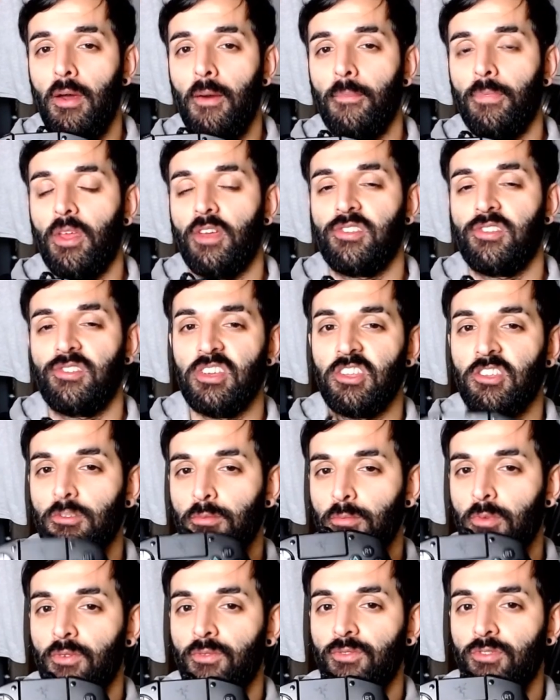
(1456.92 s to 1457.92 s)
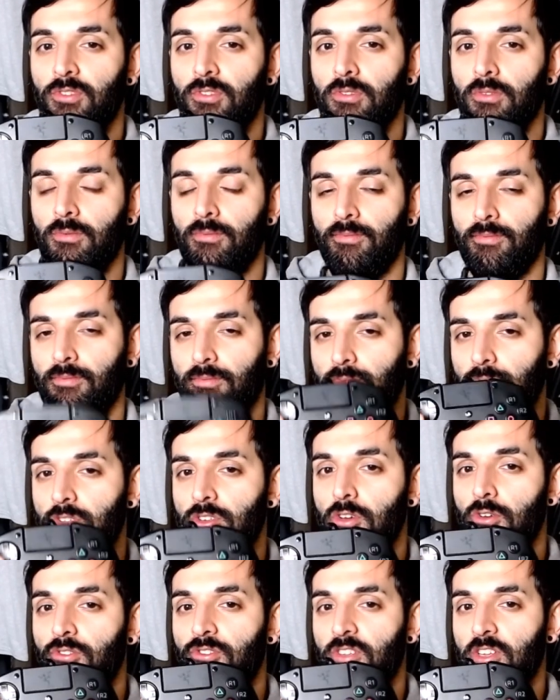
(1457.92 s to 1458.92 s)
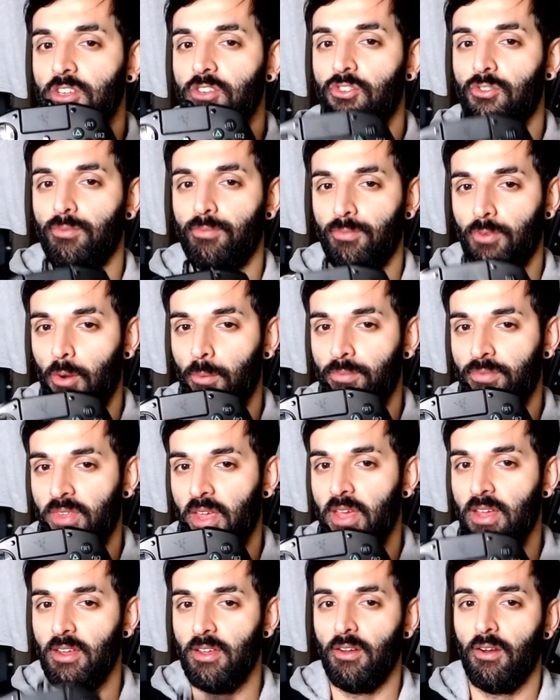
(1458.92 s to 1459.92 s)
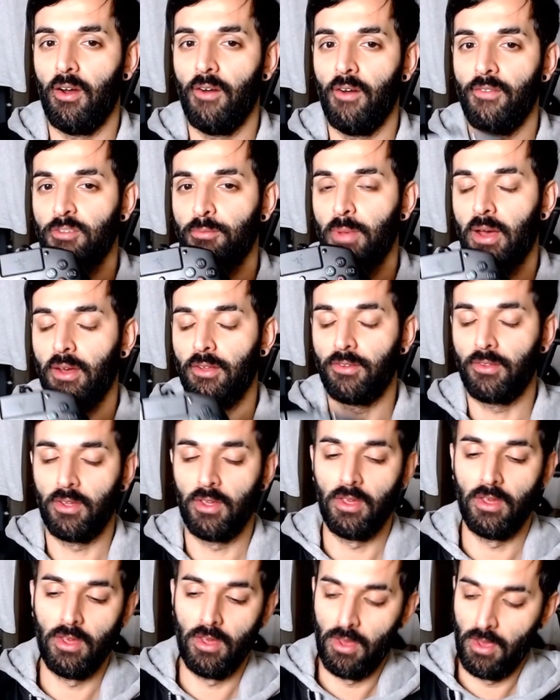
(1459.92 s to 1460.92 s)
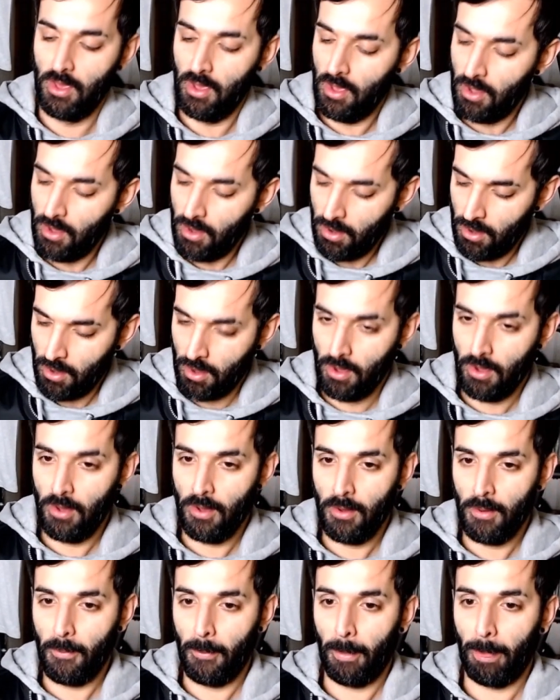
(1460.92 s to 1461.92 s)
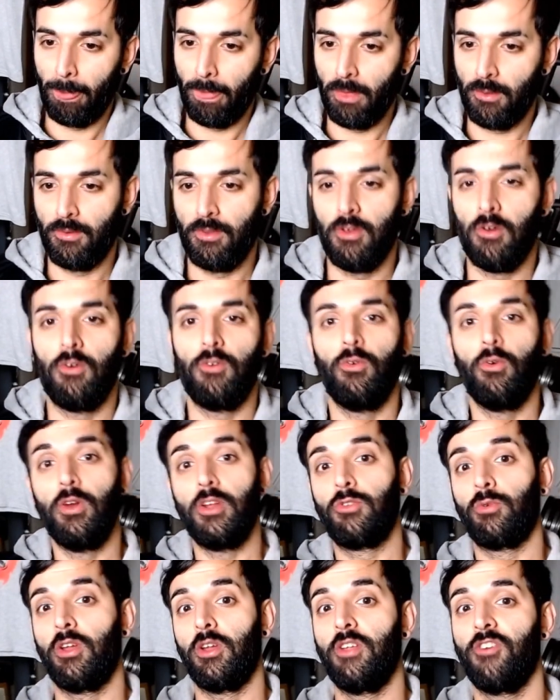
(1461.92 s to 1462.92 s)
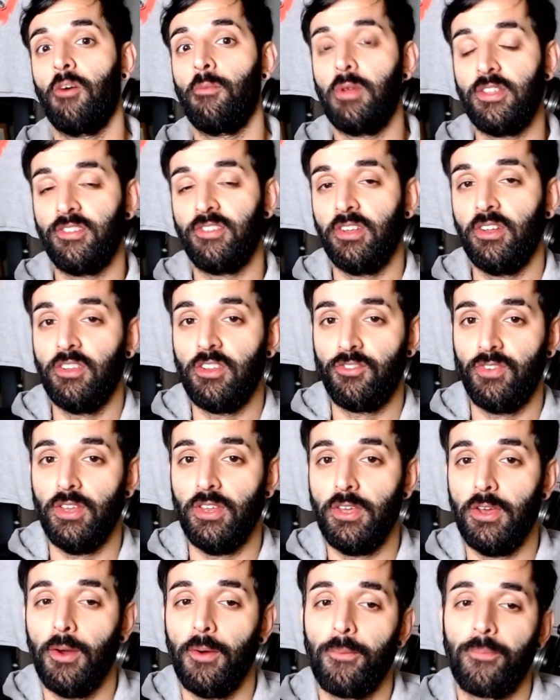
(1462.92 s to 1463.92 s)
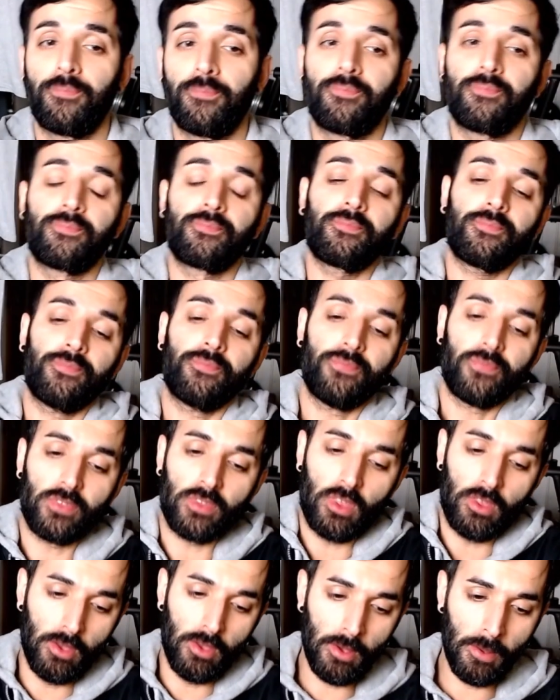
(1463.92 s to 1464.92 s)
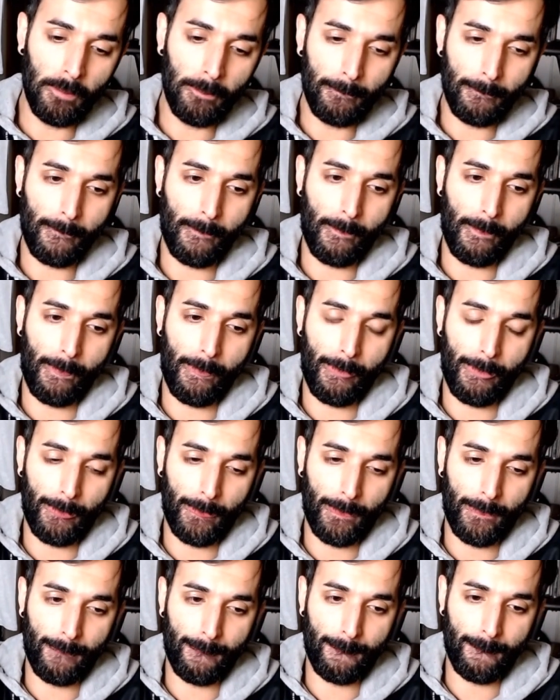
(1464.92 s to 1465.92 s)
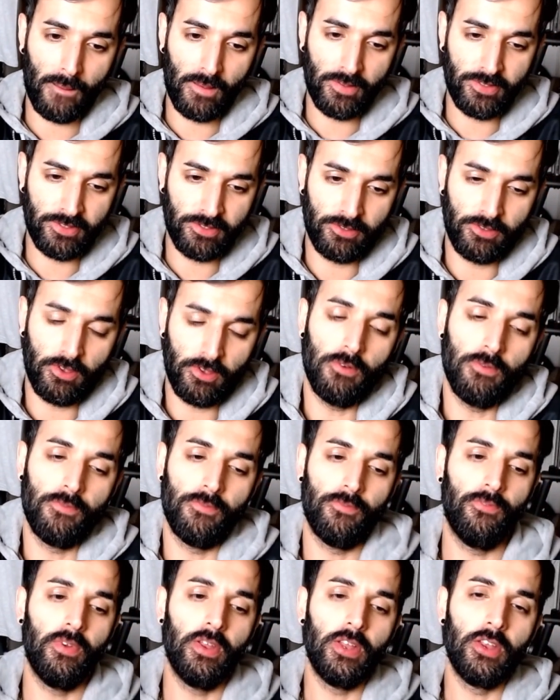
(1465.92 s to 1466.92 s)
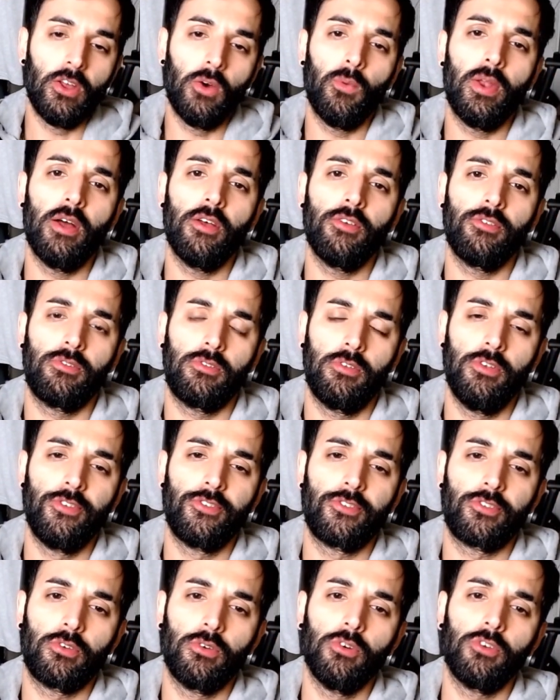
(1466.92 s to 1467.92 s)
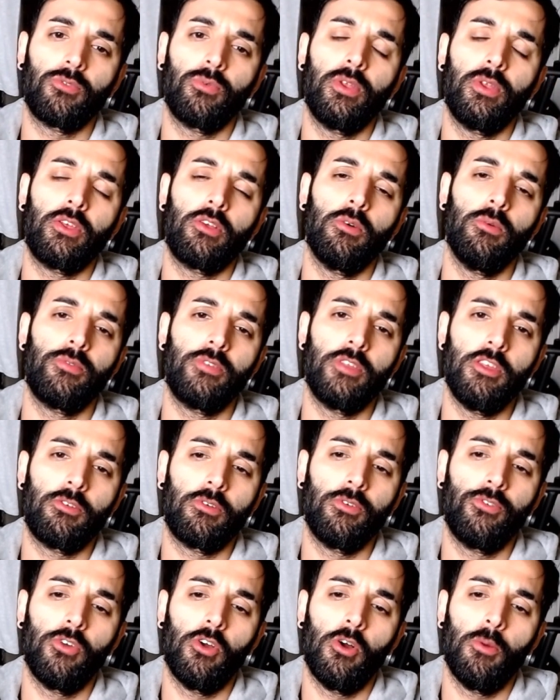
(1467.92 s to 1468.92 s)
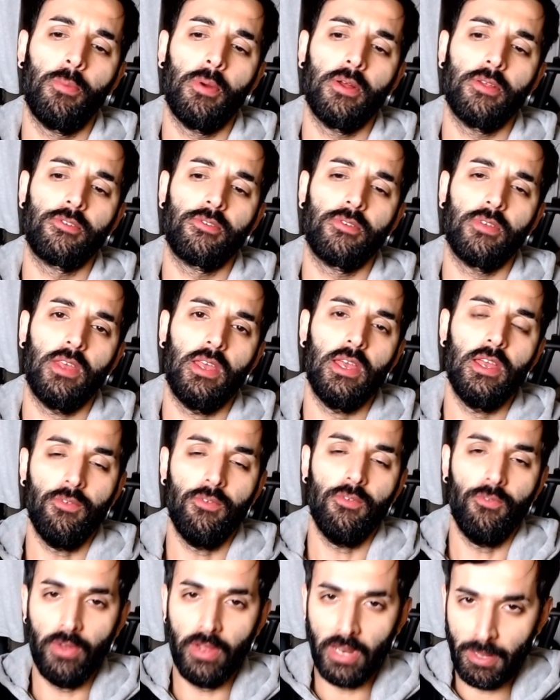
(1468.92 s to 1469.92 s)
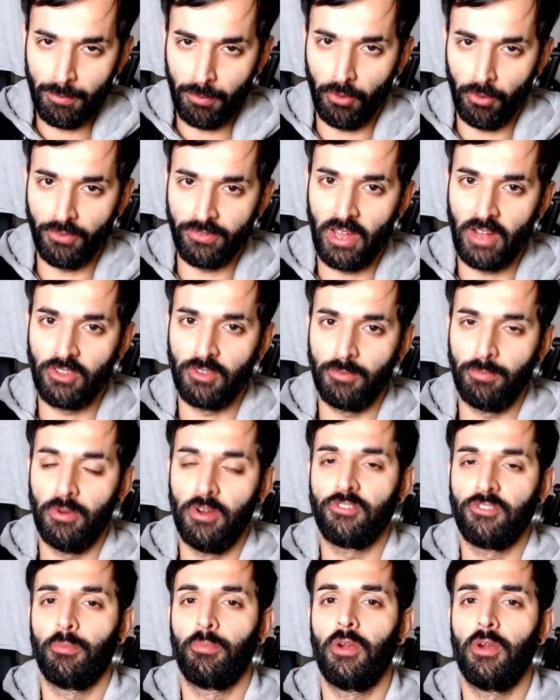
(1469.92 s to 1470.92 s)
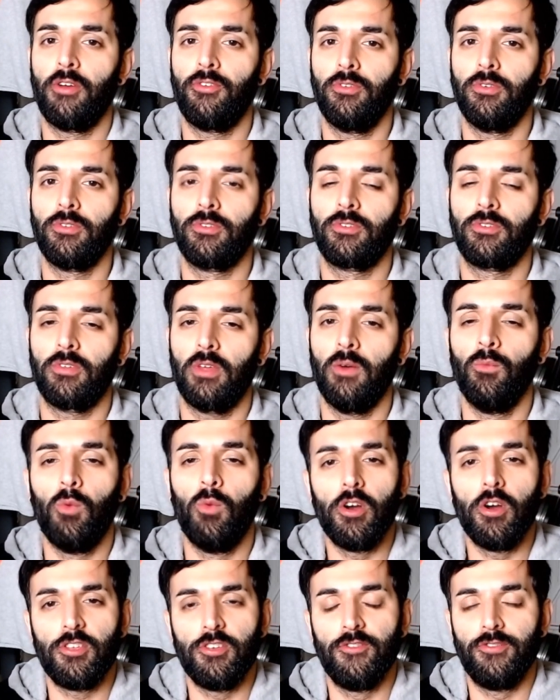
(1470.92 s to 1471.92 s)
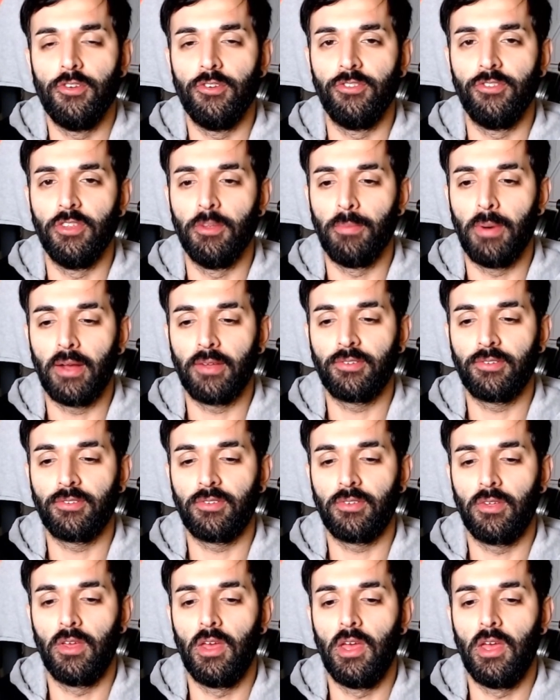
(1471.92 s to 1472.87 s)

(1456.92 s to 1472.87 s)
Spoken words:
6 months usage update on this pad. We've already 25 minutes in on this video. I don't really know what else to discuss when it comes to these control pads. It really boils down to personal preference and what you've used in the past,